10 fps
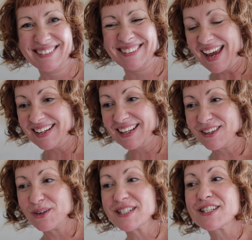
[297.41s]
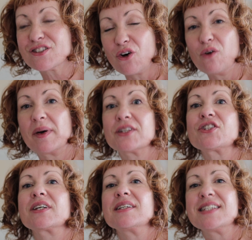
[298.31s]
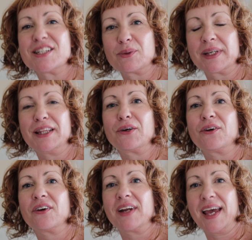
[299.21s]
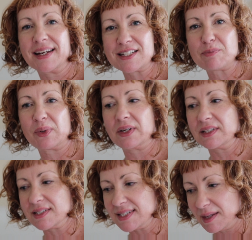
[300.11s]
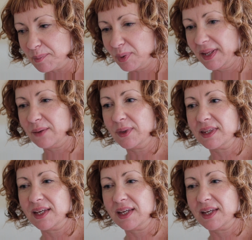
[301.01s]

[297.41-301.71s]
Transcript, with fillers: and there is so much to continually learn and experience and play with